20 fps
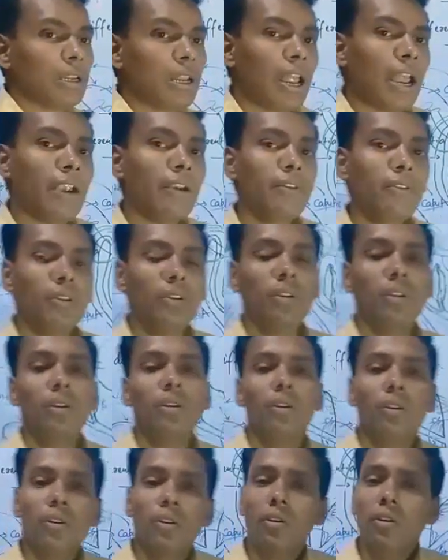gland,
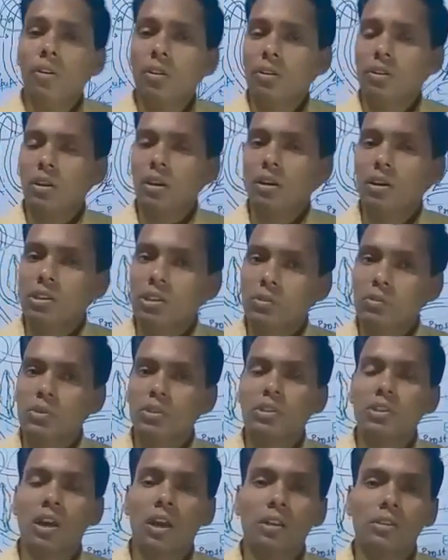a
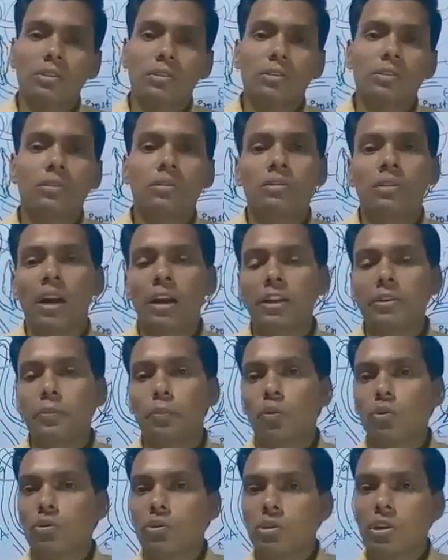substance, that is
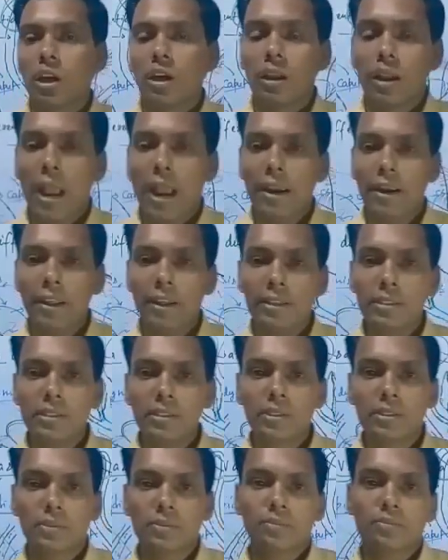
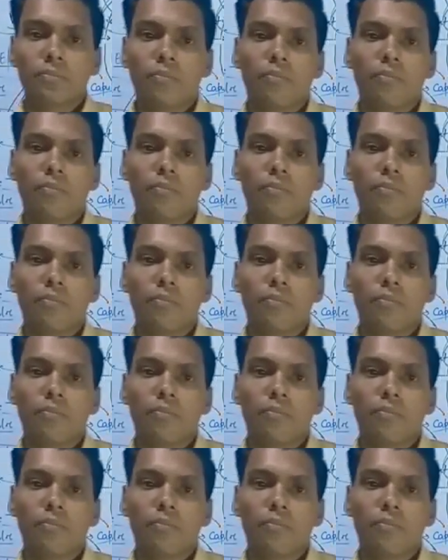prostaglandins,